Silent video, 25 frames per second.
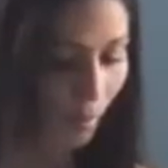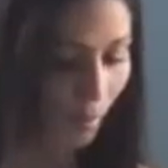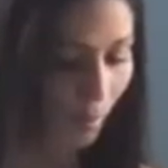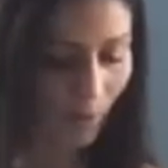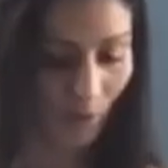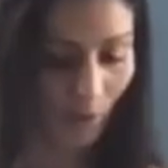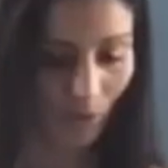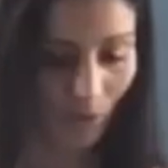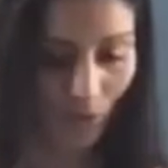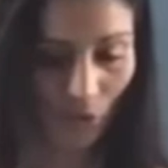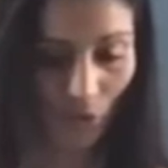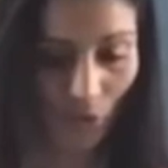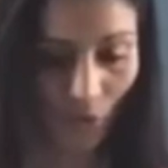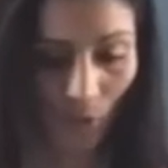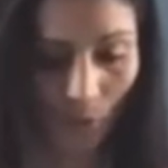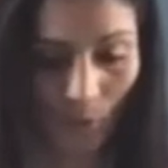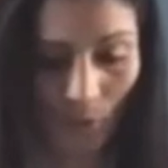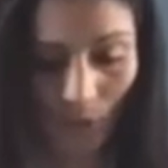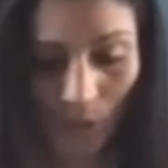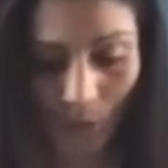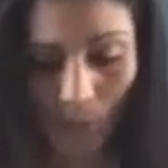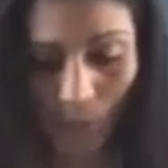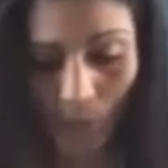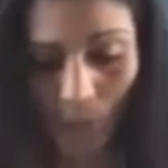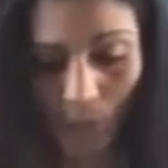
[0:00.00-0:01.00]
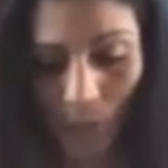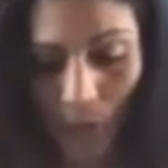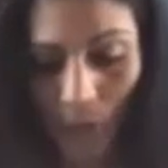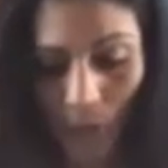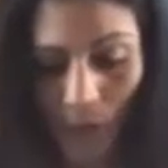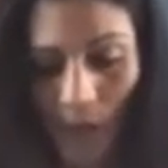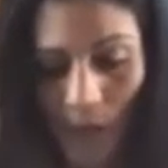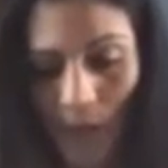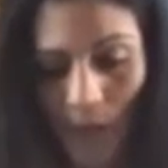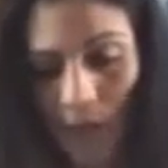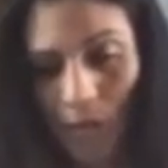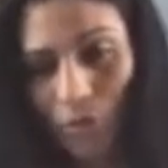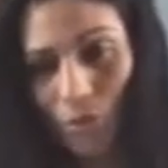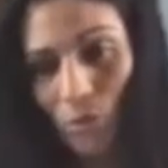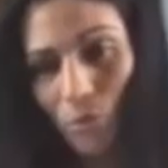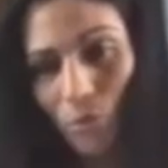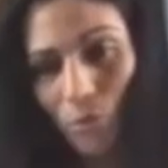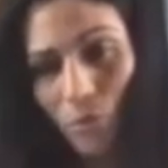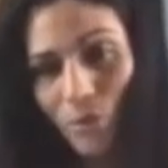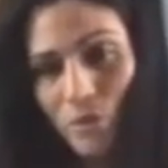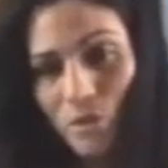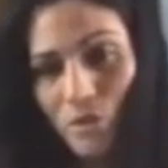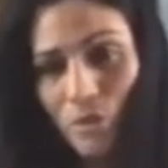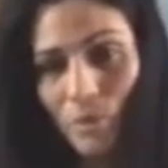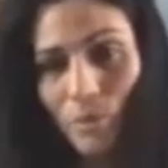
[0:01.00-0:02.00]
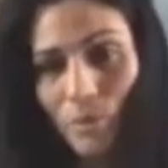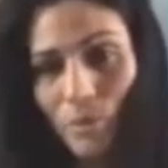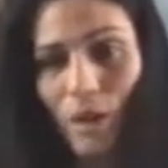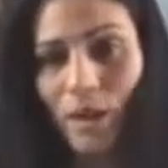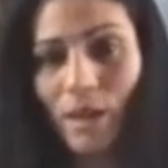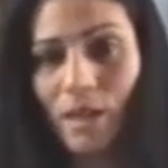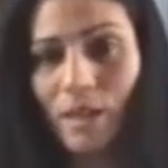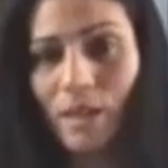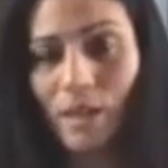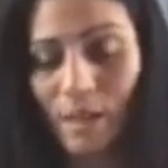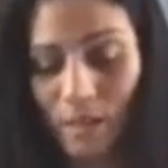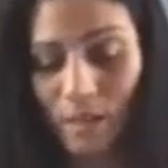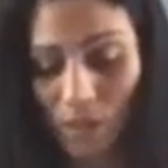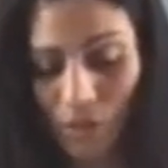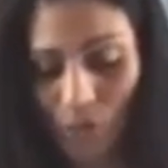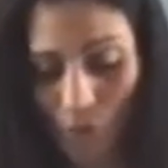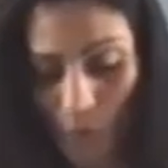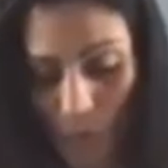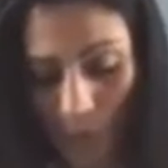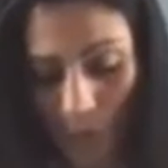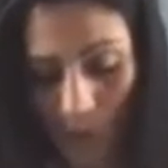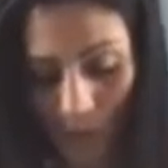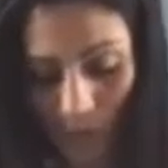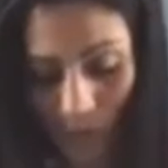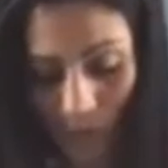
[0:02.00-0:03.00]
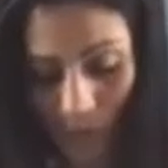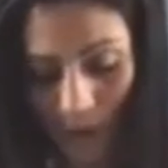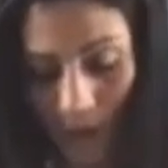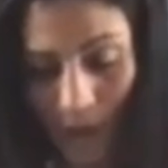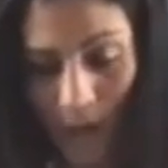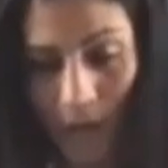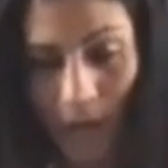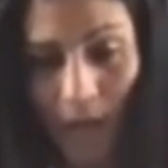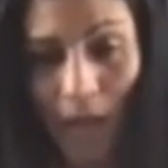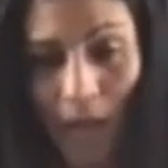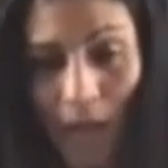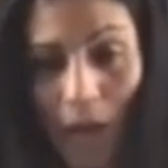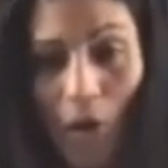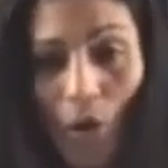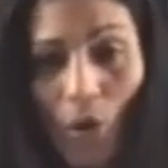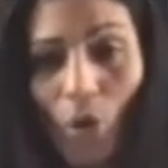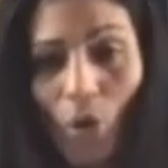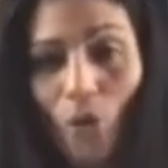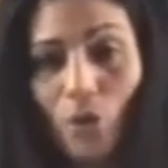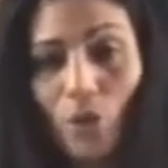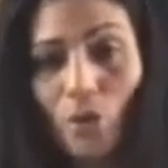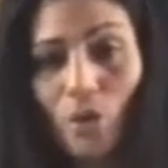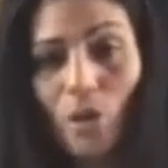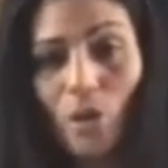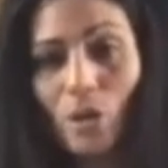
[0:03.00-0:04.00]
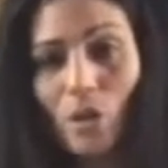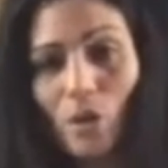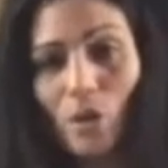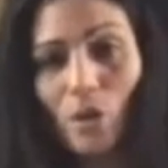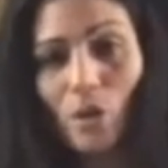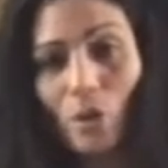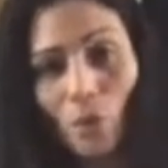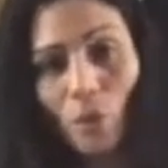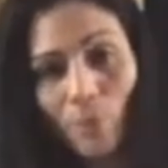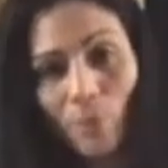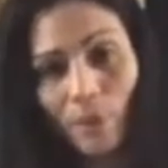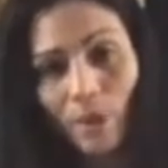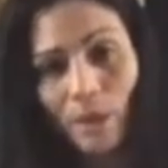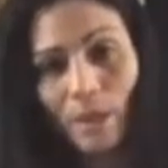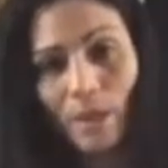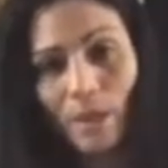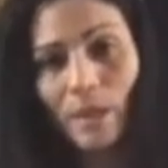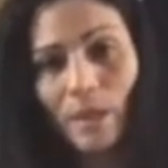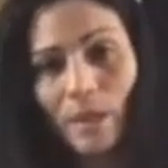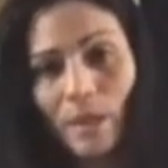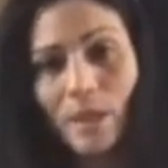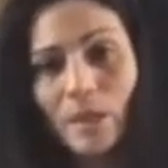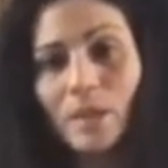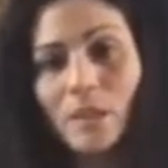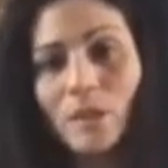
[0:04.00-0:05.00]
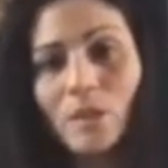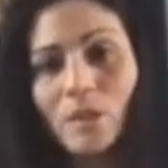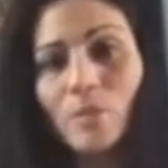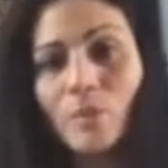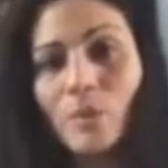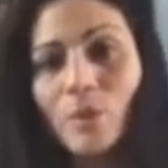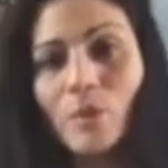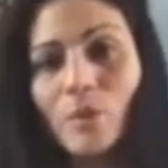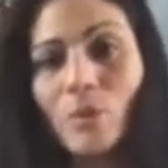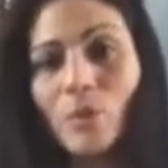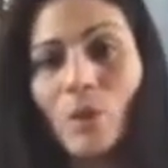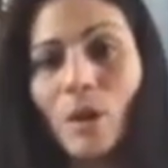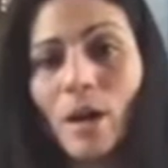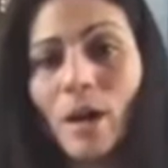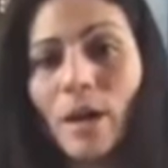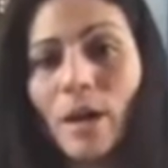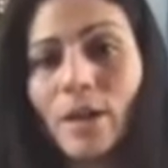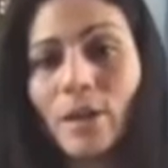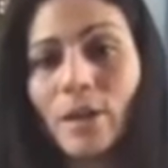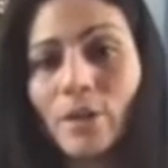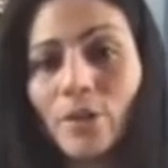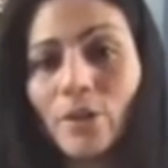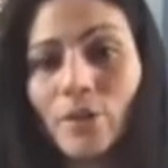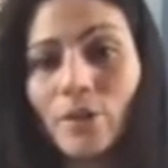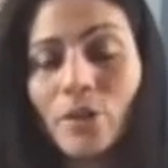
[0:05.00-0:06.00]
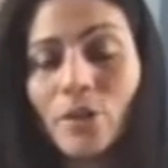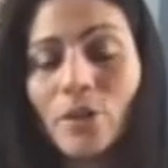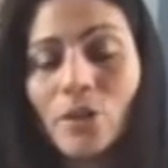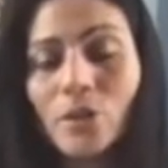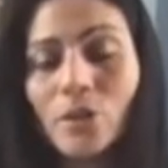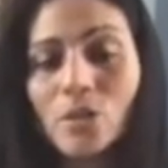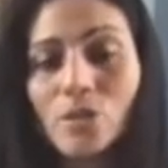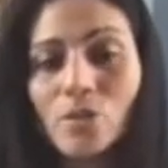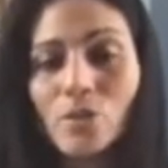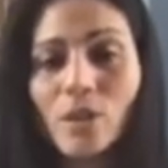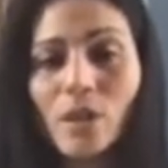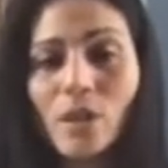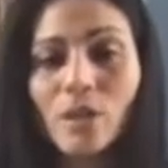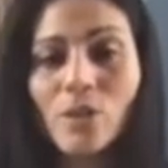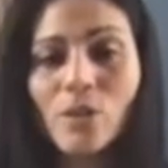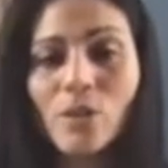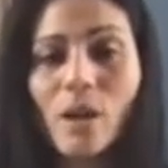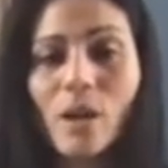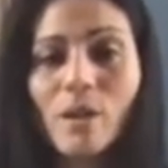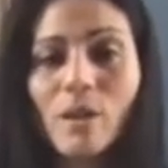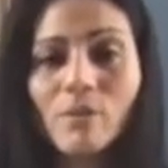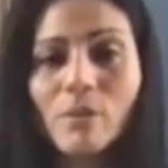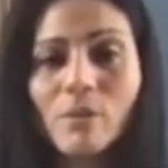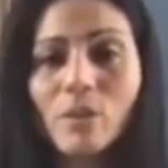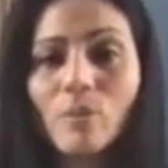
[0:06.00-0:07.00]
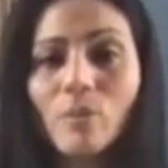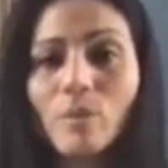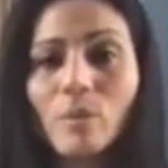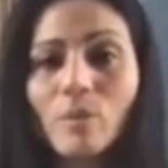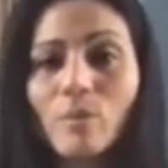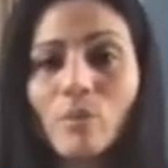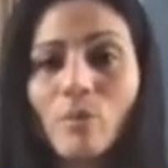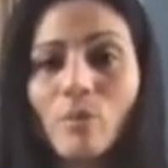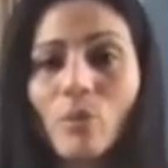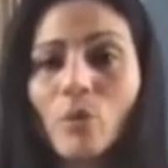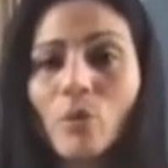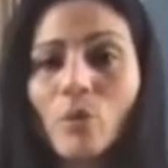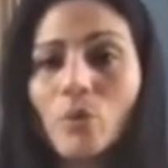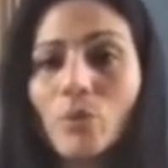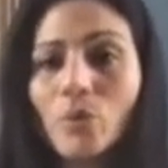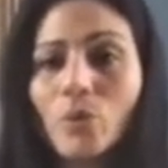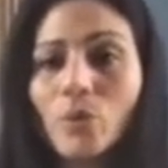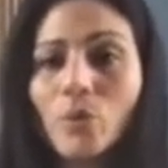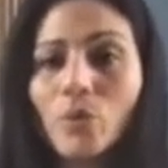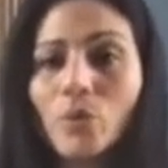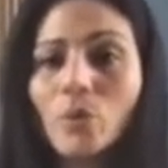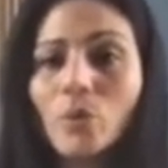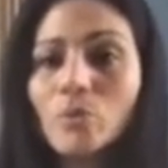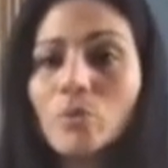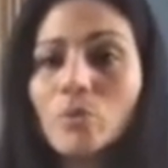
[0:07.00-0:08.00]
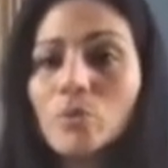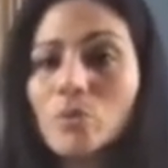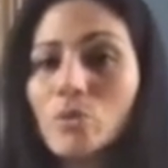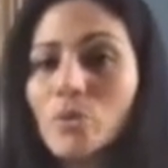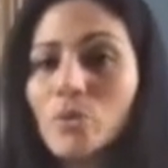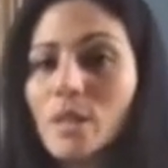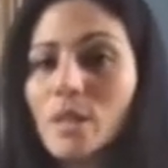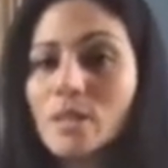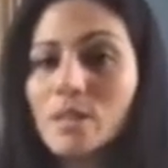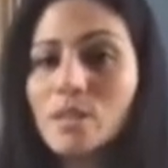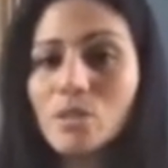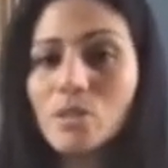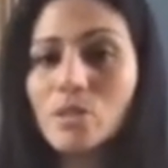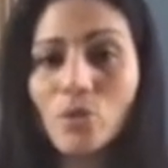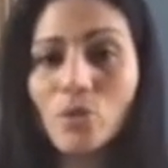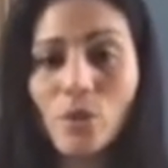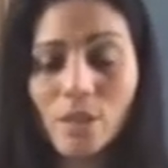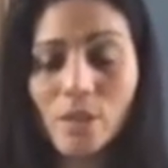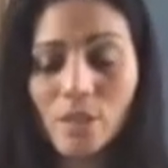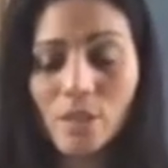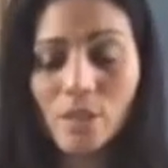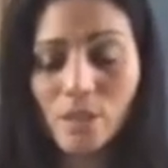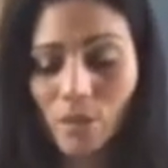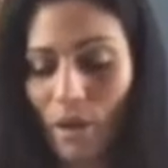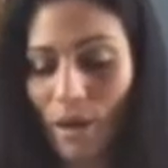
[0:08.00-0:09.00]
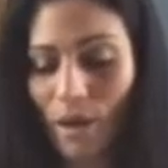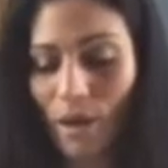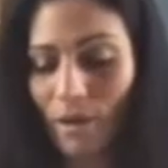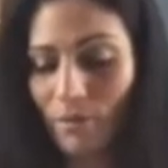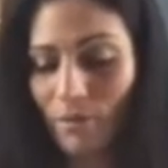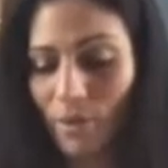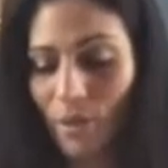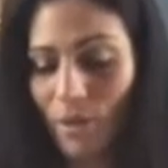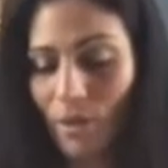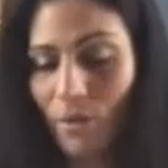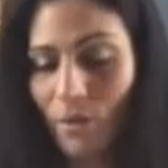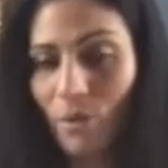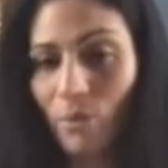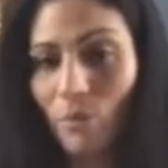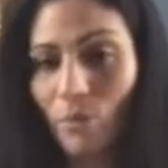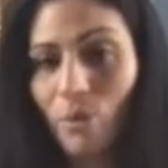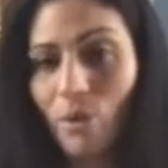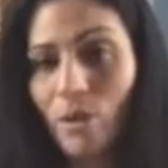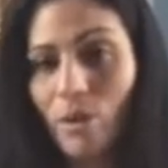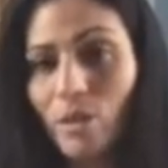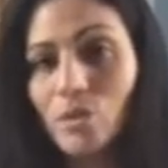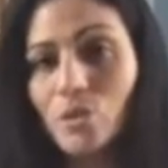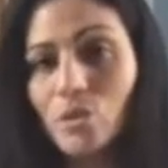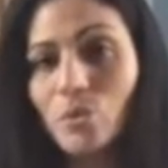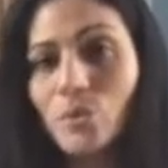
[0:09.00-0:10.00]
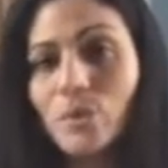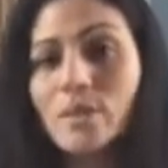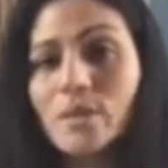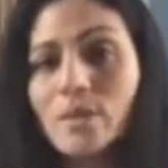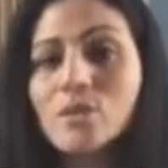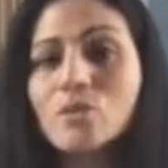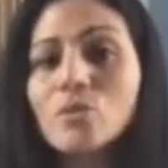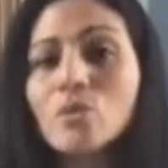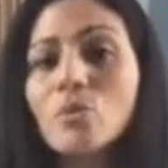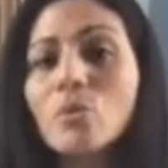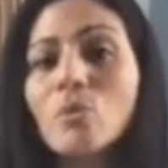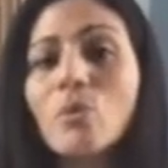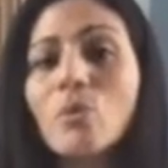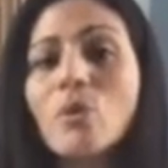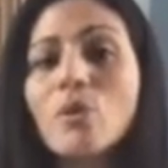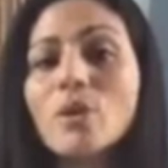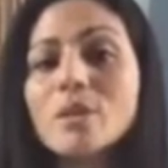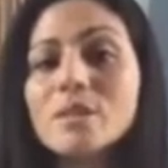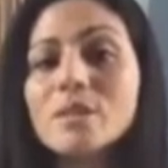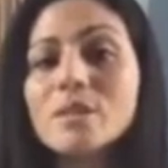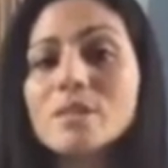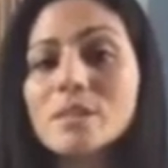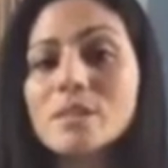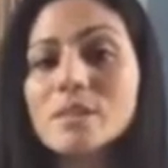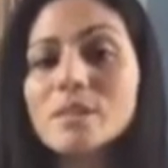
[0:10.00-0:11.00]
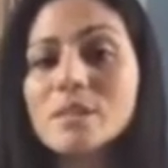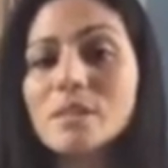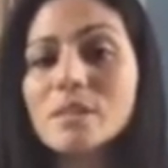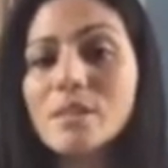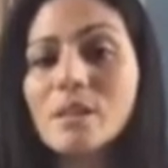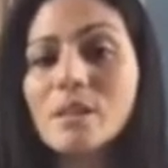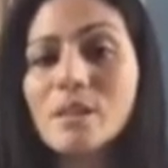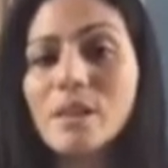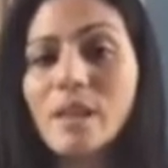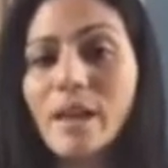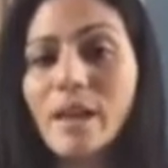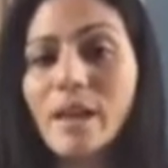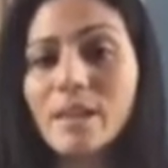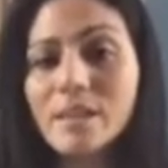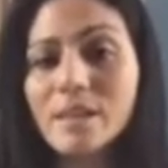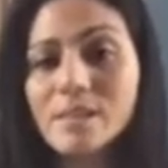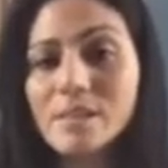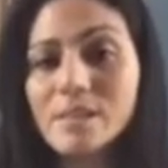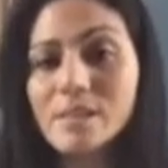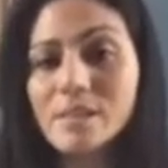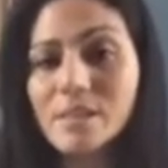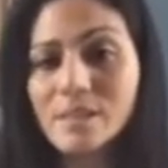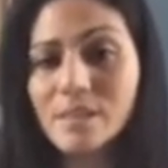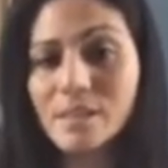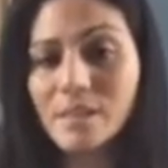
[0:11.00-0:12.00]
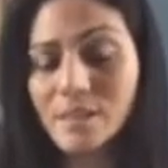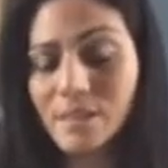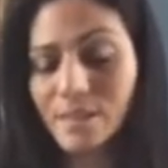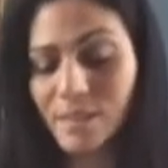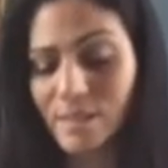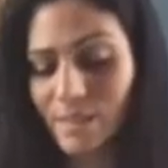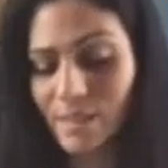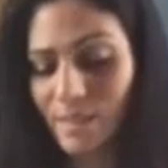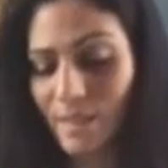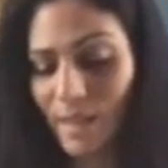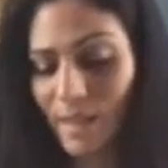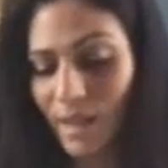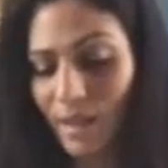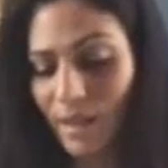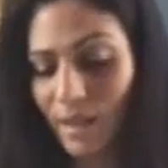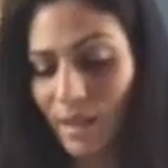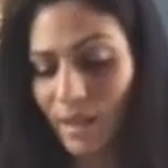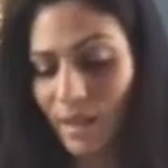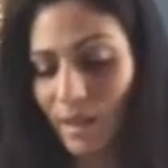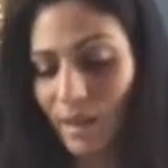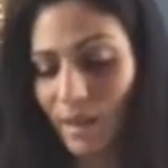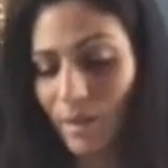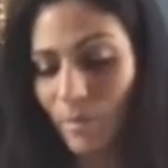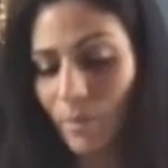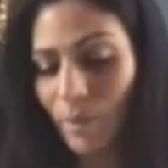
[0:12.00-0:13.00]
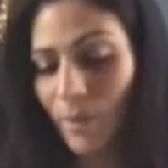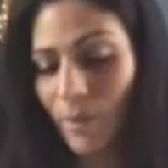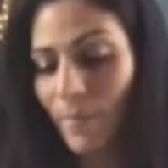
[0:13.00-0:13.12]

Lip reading: If you don't wanna pull it in towards your body, that's totally fine. Or you can open it a little bit wider so that you have a little bit more room. So that's a choice you have here. And we're going to twist towards the leg that's standing up.